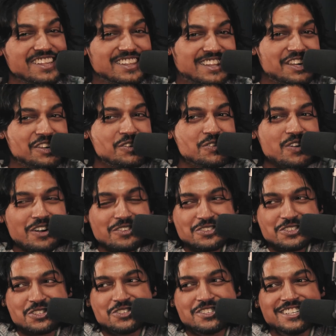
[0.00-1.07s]
Thank you all for
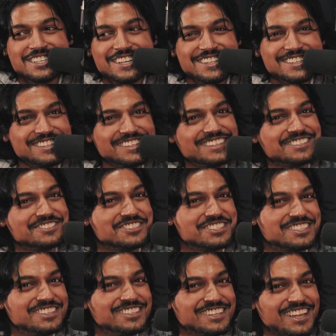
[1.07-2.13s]
tuning in. We'll
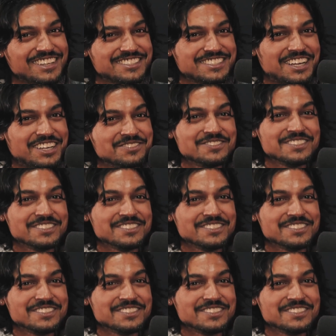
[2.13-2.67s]
see you next time.